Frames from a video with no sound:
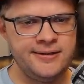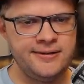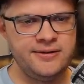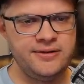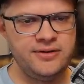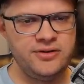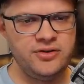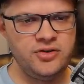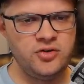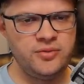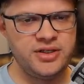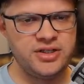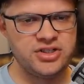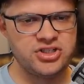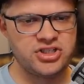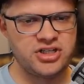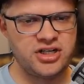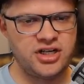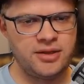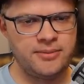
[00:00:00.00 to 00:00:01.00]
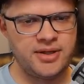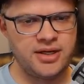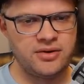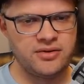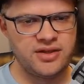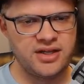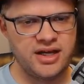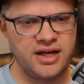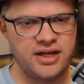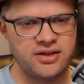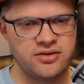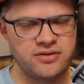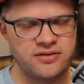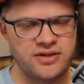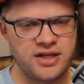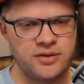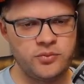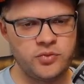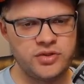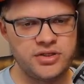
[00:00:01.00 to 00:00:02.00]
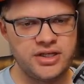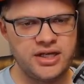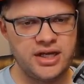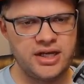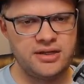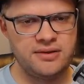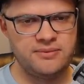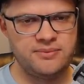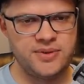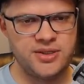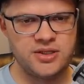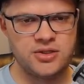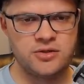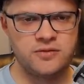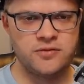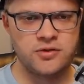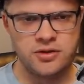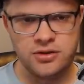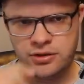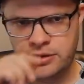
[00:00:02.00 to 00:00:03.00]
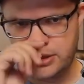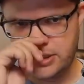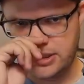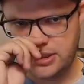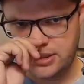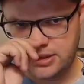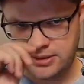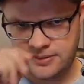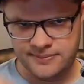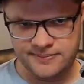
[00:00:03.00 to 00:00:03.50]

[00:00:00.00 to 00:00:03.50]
Newbie and Chime, I don't think either of them would get picked over Huhi.